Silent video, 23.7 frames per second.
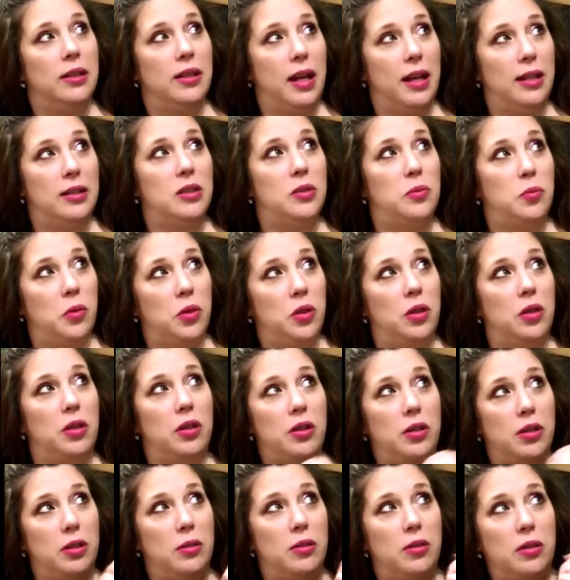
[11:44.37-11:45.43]
that's where
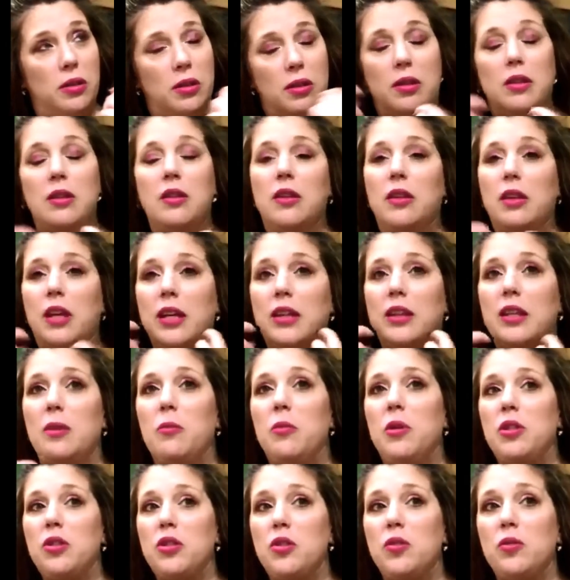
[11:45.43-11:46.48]
like they
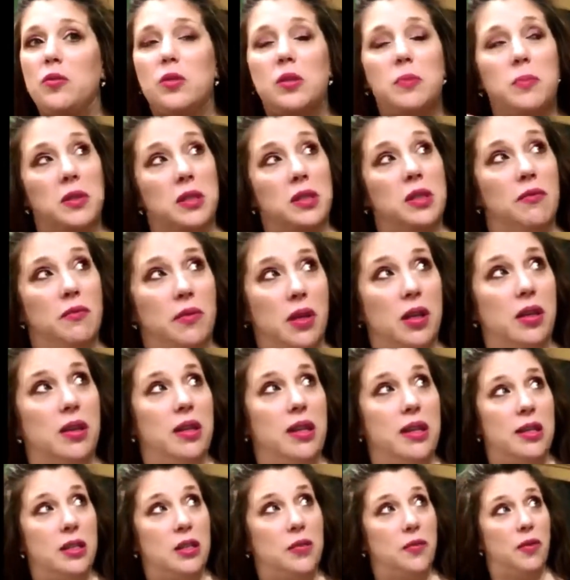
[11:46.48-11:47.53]
would do specific
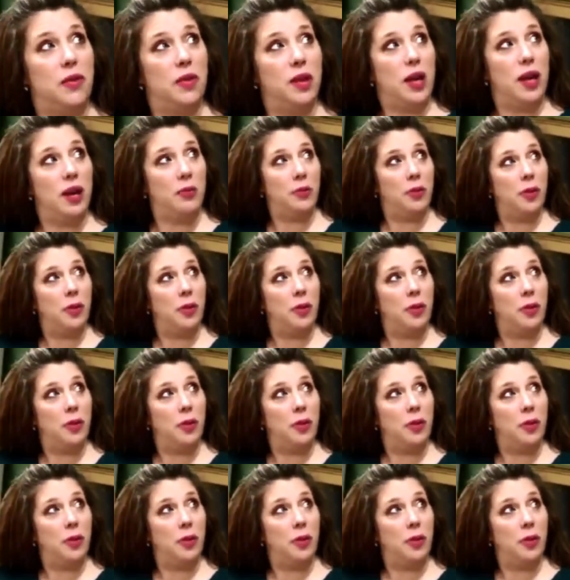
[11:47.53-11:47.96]
things for that,